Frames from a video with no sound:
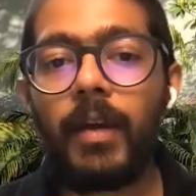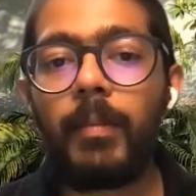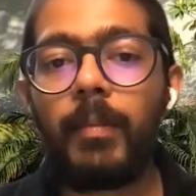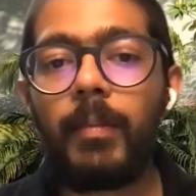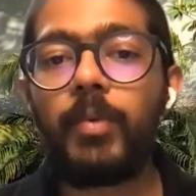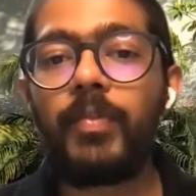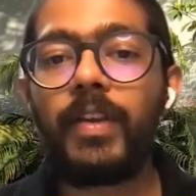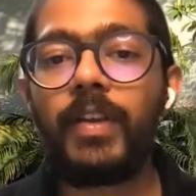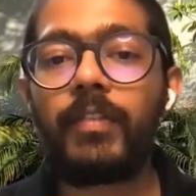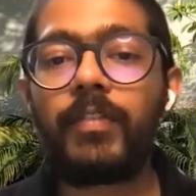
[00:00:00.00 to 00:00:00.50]

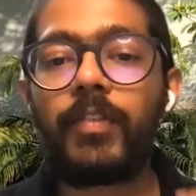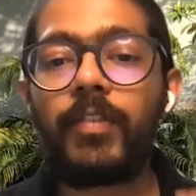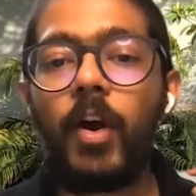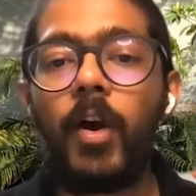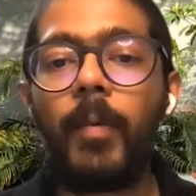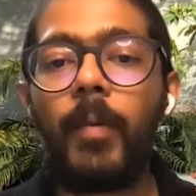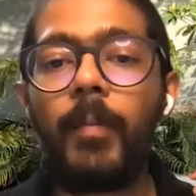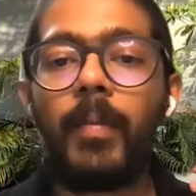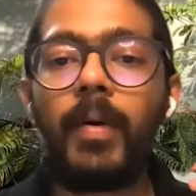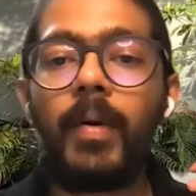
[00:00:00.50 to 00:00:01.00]
moving
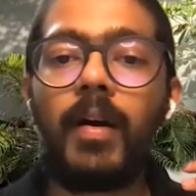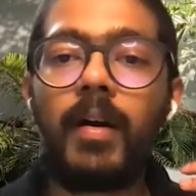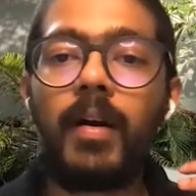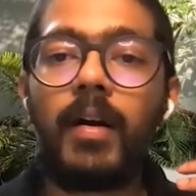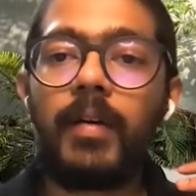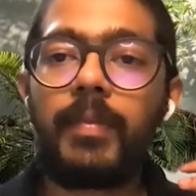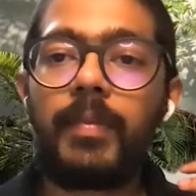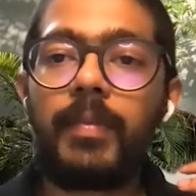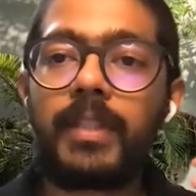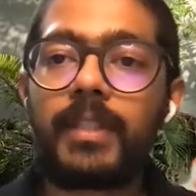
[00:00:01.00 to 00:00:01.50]
from
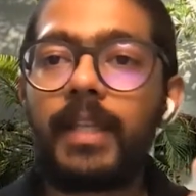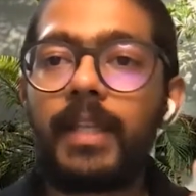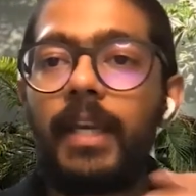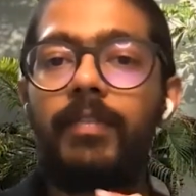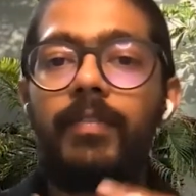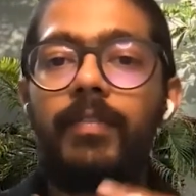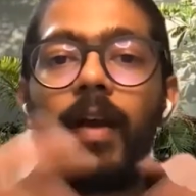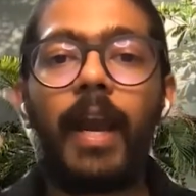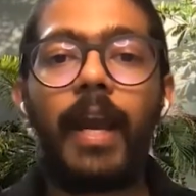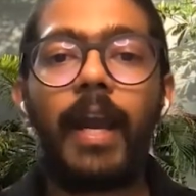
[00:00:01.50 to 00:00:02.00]
this kind
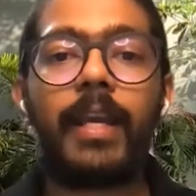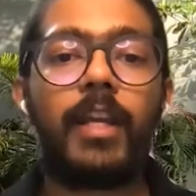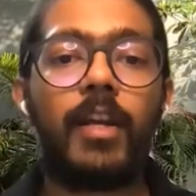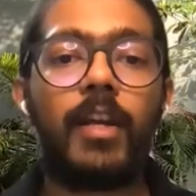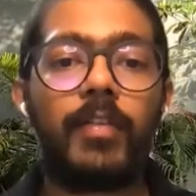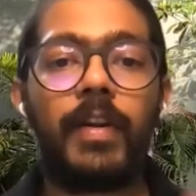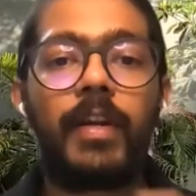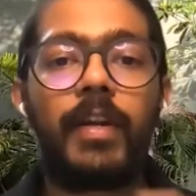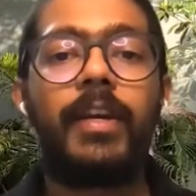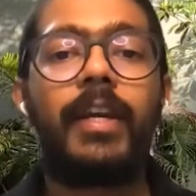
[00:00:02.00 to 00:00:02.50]
of idea
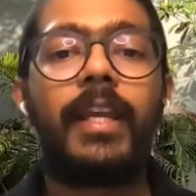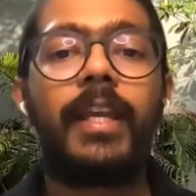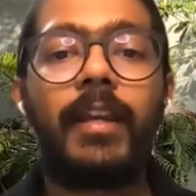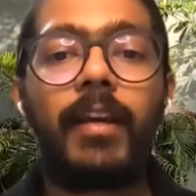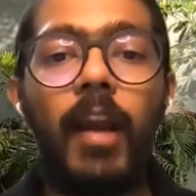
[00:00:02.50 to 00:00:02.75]
of federating